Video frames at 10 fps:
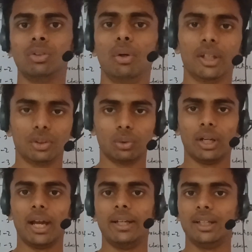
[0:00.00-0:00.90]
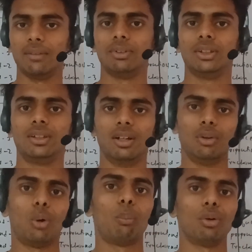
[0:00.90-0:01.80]
okay, so any app is run
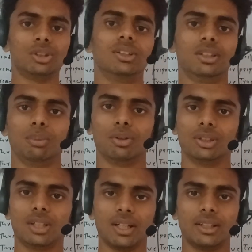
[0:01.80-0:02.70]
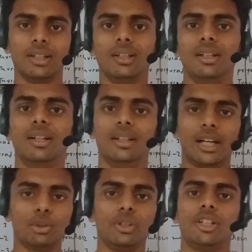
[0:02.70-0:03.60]
on processes like
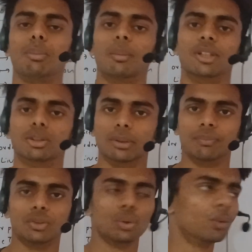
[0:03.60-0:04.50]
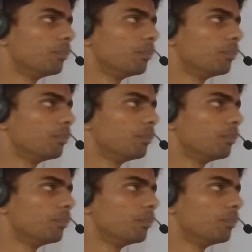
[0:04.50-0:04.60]
isolated memory space. So